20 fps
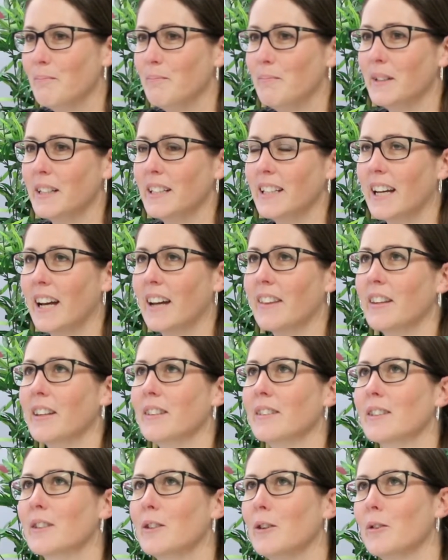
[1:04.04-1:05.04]
But yeah, I think it
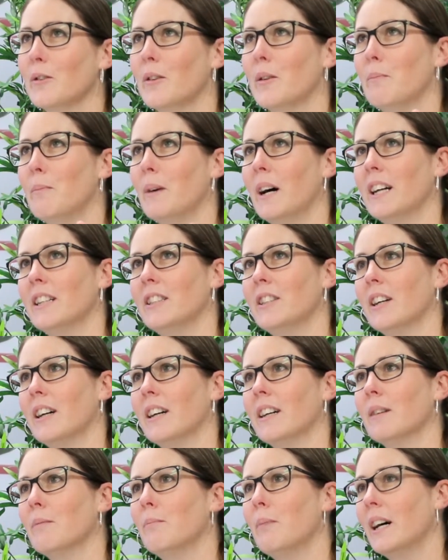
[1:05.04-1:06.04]
was called the
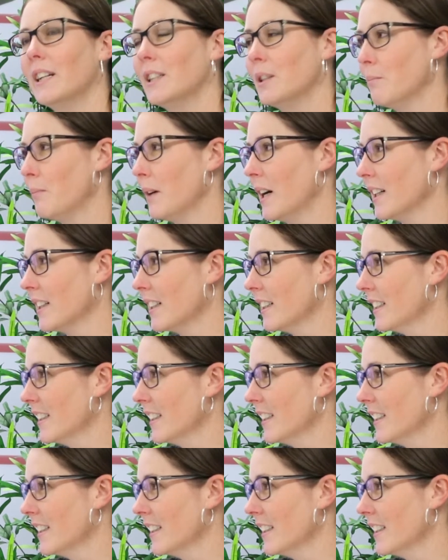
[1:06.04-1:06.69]
Barger Bug.